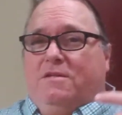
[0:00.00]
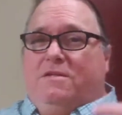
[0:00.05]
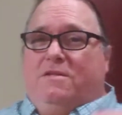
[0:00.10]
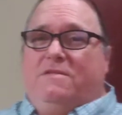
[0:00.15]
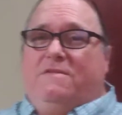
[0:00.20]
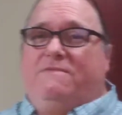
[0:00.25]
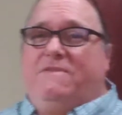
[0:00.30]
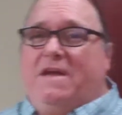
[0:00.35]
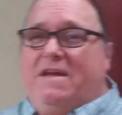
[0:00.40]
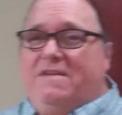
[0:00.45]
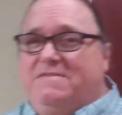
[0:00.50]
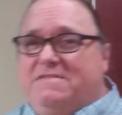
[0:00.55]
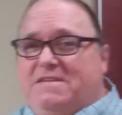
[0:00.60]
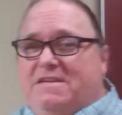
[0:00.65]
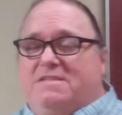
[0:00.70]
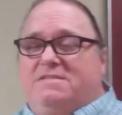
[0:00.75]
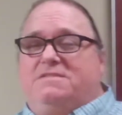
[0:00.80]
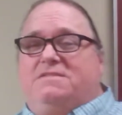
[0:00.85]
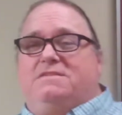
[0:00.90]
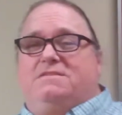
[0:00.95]
The five
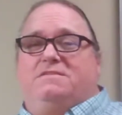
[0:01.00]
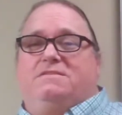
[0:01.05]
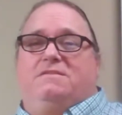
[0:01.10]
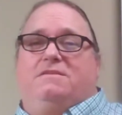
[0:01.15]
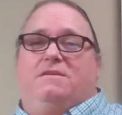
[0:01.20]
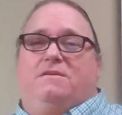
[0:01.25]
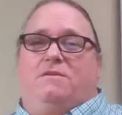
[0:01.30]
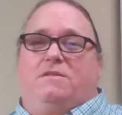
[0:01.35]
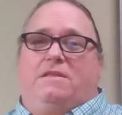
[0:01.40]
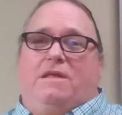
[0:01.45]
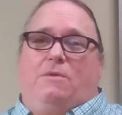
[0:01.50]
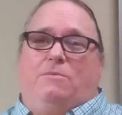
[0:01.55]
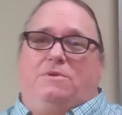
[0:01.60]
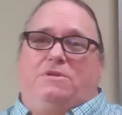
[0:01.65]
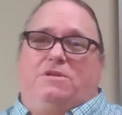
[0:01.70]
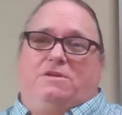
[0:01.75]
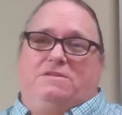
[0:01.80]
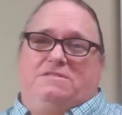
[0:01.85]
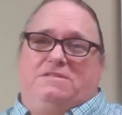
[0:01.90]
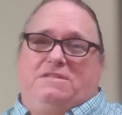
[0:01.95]
senses that
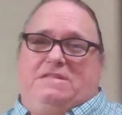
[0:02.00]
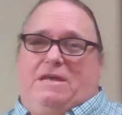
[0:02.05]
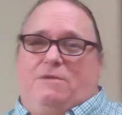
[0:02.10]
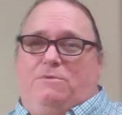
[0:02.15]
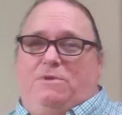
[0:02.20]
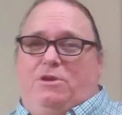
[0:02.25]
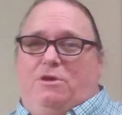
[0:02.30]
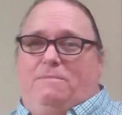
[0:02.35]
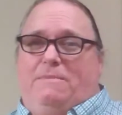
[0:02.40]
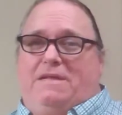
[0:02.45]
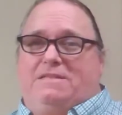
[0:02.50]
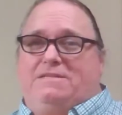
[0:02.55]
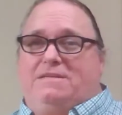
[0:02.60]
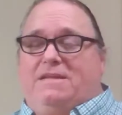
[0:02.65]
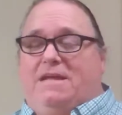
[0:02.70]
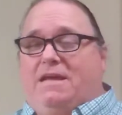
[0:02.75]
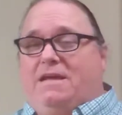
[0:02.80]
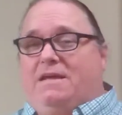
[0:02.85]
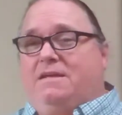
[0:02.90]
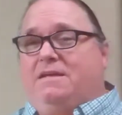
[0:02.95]
we know about
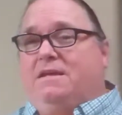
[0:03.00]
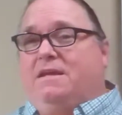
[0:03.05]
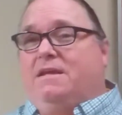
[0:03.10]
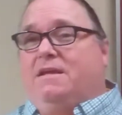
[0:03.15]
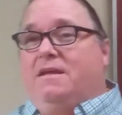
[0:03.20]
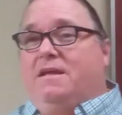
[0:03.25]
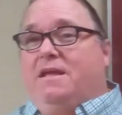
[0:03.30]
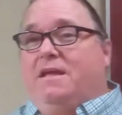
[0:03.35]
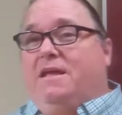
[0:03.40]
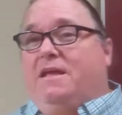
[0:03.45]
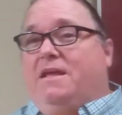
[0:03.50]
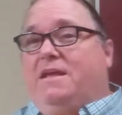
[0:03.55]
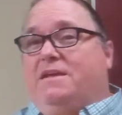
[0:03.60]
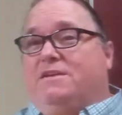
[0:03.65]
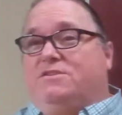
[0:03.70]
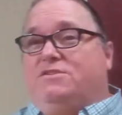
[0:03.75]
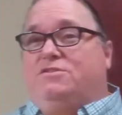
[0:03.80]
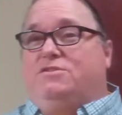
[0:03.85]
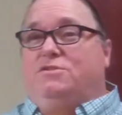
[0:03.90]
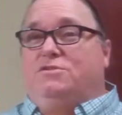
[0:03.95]
today
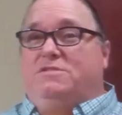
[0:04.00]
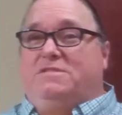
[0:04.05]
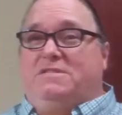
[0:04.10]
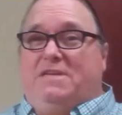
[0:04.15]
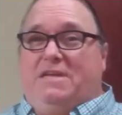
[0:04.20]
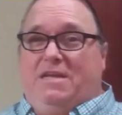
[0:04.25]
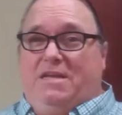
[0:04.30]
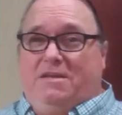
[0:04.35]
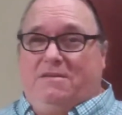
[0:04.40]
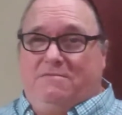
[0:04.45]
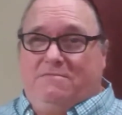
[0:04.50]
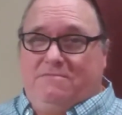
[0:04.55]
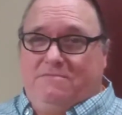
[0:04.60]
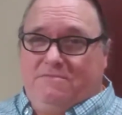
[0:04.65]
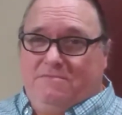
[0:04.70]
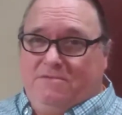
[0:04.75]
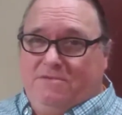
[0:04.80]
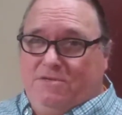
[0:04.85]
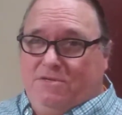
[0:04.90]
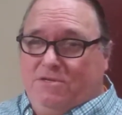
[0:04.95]
is to see,
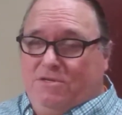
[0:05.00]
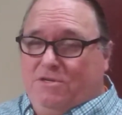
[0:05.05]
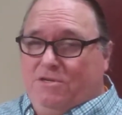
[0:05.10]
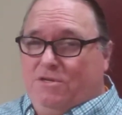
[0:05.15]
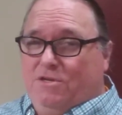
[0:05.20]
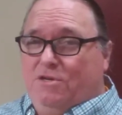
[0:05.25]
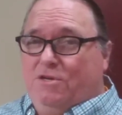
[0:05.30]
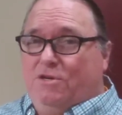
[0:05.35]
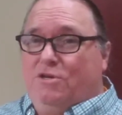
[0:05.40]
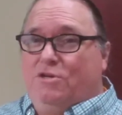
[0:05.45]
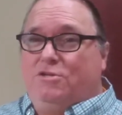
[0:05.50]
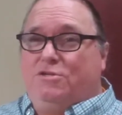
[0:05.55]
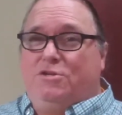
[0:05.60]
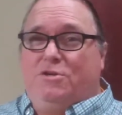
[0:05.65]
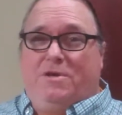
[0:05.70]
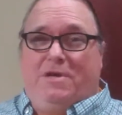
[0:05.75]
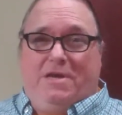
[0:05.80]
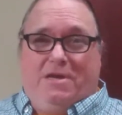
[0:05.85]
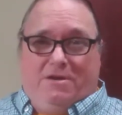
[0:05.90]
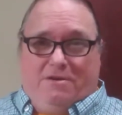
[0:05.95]
to
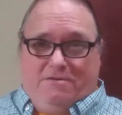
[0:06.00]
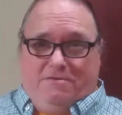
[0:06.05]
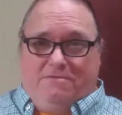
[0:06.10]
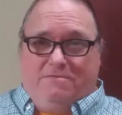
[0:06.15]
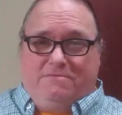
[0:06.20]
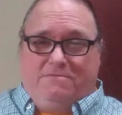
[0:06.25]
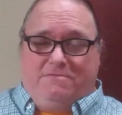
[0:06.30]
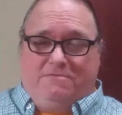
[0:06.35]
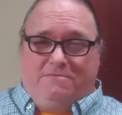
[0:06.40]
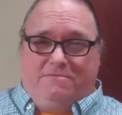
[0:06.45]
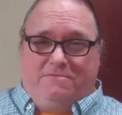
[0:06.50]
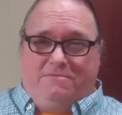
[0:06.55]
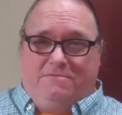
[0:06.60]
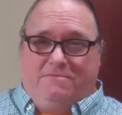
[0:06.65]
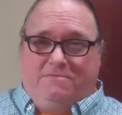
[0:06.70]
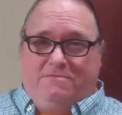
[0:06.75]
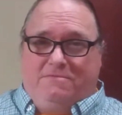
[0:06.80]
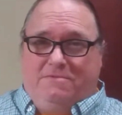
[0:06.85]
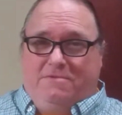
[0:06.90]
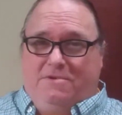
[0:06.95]
hear,
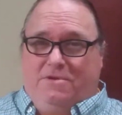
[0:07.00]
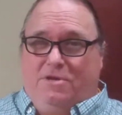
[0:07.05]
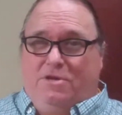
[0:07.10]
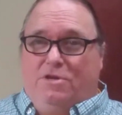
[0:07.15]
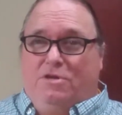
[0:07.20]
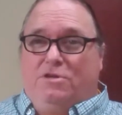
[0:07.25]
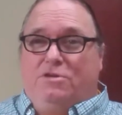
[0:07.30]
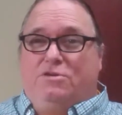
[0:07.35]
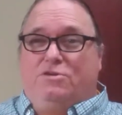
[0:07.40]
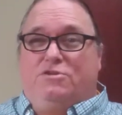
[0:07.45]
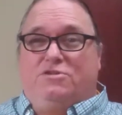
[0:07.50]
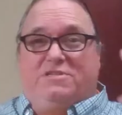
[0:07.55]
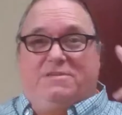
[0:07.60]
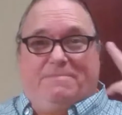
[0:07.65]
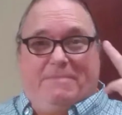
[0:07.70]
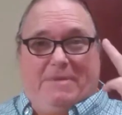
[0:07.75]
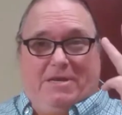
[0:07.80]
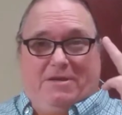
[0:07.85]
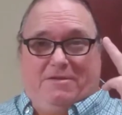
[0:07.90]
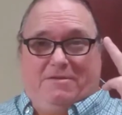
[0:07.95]
to
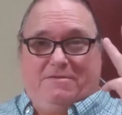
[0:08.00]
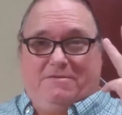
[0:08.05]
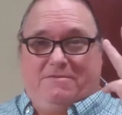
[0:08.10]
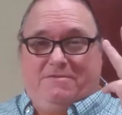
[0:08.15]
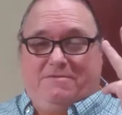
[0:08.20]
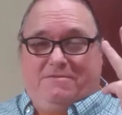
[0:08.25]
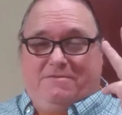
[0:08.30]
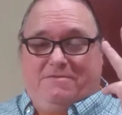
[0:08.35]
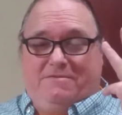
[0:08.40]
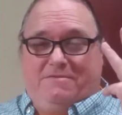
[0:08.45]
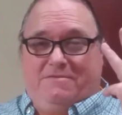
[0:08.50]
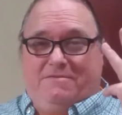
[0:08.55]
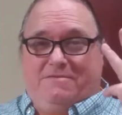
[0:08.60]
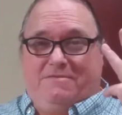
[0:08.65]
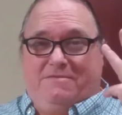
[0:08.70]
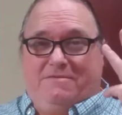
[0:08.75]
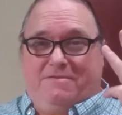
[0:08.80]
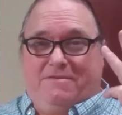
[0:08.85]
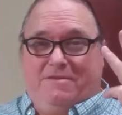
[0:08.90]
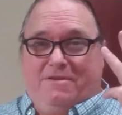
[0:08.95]
smell,
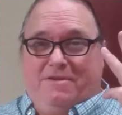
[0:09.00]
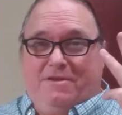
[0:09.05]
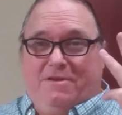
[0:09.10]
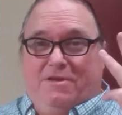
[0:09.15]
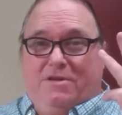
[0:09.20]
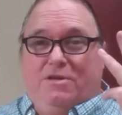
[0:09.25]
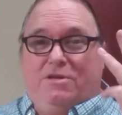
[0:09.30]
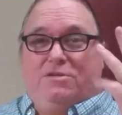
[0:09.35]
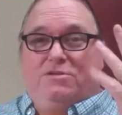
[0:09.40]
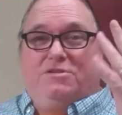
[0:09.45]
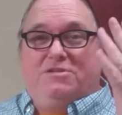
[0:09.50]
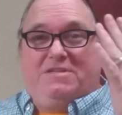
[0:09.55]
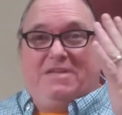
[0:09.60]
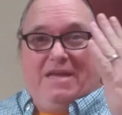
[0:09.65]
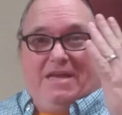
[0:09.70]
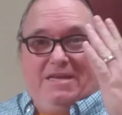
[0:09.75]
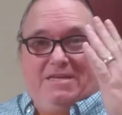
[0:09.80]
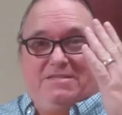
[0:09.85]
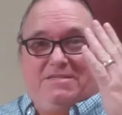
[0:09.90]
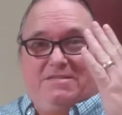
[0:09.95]
to
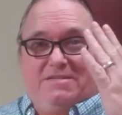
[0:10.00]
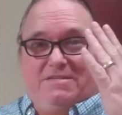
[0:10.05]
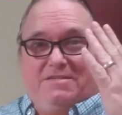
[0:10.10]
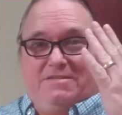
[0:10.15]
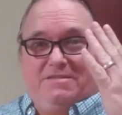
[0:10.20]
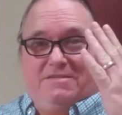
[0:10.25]
taste,